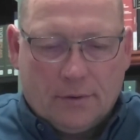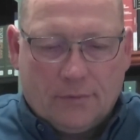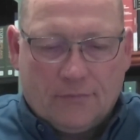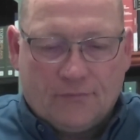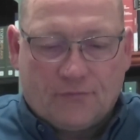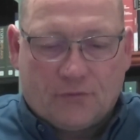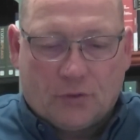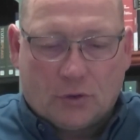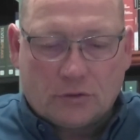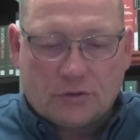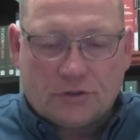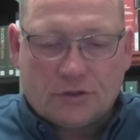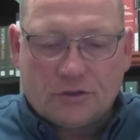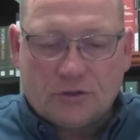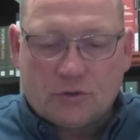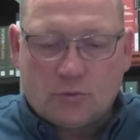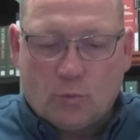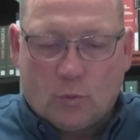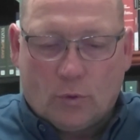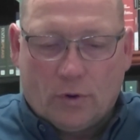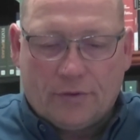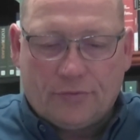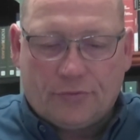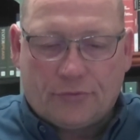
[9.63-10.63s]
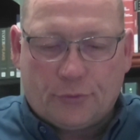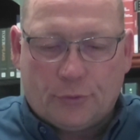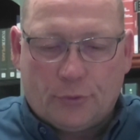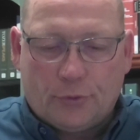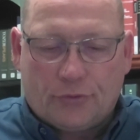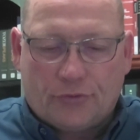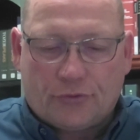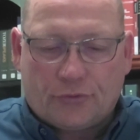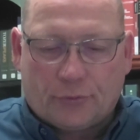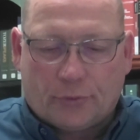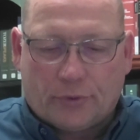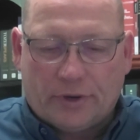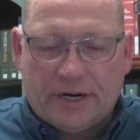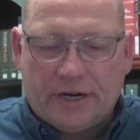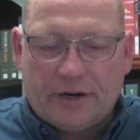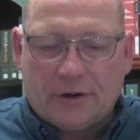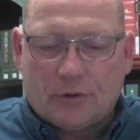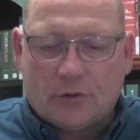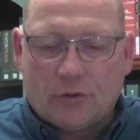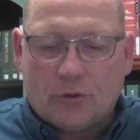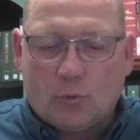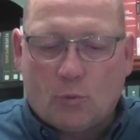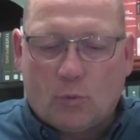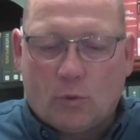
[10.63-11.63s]
verses 1 through 3
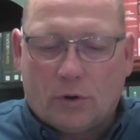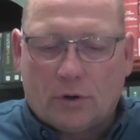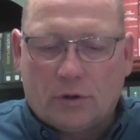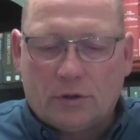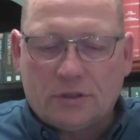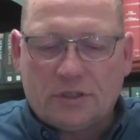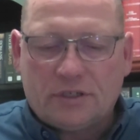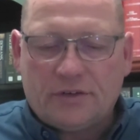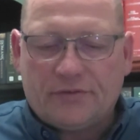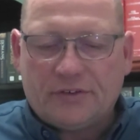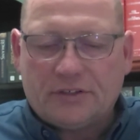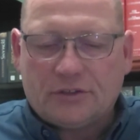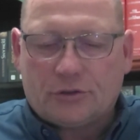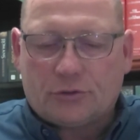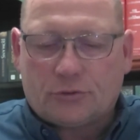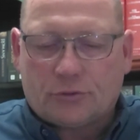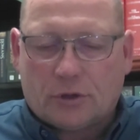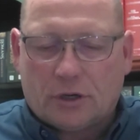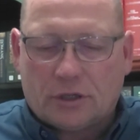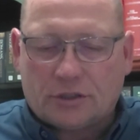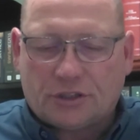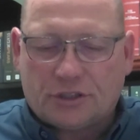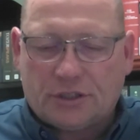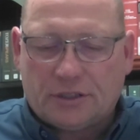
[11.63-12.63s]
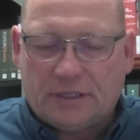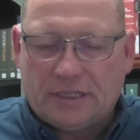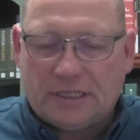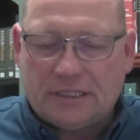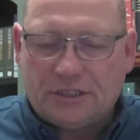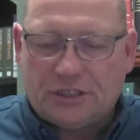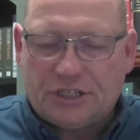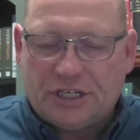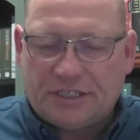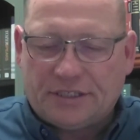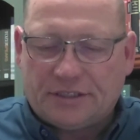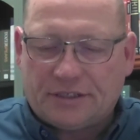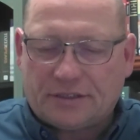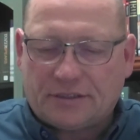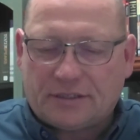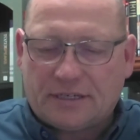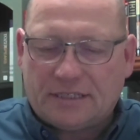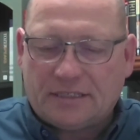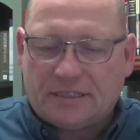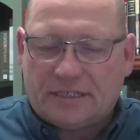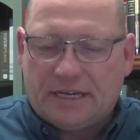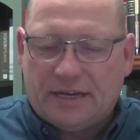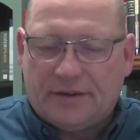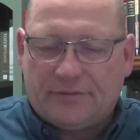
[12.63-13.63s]
are the words of instruction that Jesus
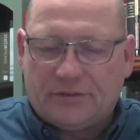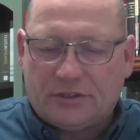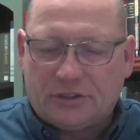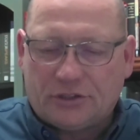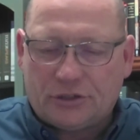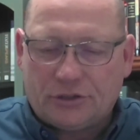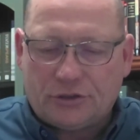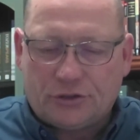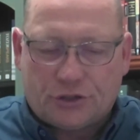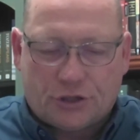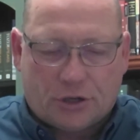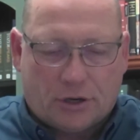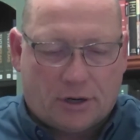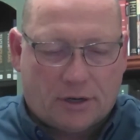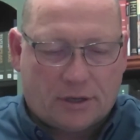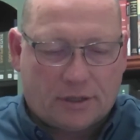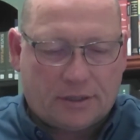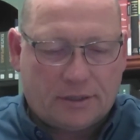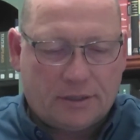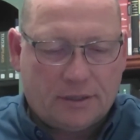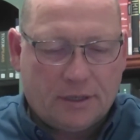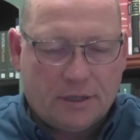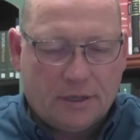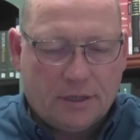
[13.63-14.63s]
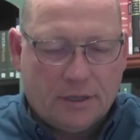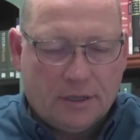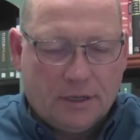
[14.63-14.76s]
has given to John